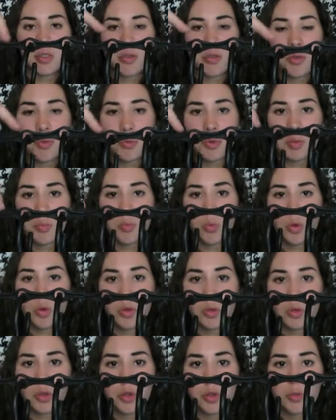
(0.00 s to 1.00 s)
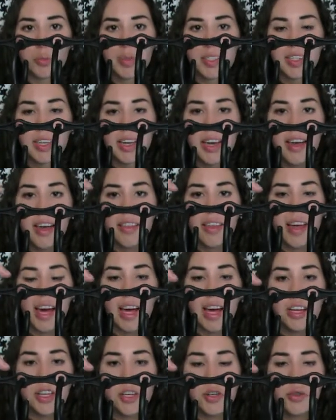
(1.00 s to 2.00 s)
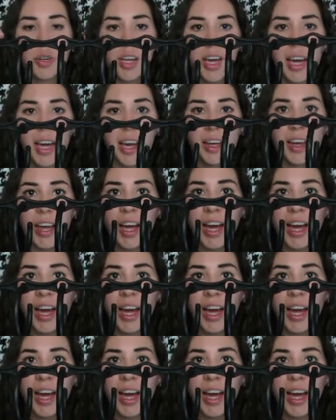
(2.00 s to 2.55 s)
3 more loops that you can